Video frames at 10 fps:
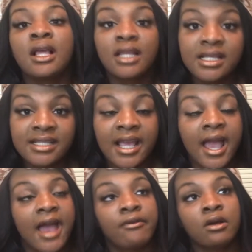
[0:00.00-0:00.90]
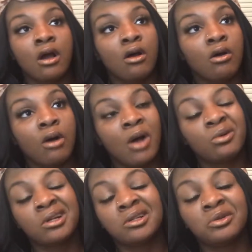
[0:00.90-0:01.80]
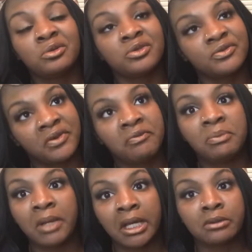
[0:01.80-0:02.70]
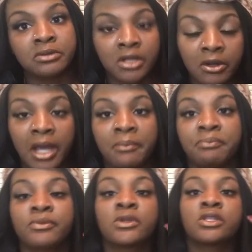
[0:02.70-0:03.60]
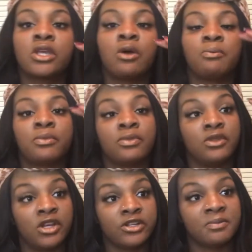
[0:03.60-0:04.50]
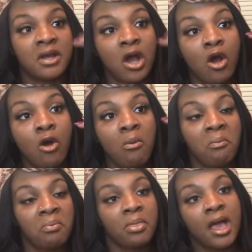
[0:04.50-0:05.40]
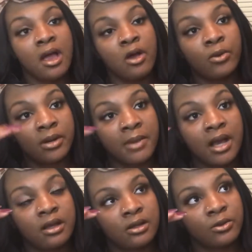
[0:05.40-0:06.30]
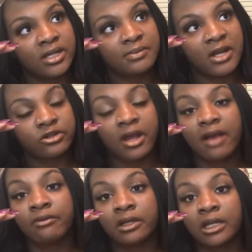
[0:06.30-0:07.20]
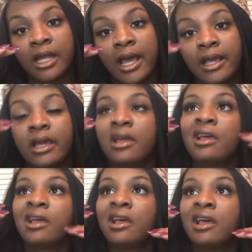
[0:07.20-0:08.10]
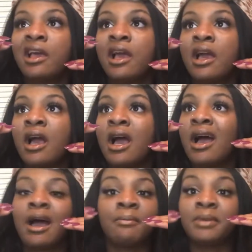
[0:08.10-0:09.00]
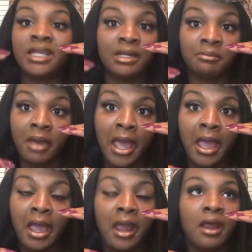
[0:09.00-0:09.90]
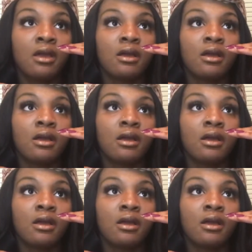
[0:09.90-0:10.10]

let's say I have a goal. I want to lose 50 pounds. Okay, so here's my goal. What is my drive looking like? I'm eating bad.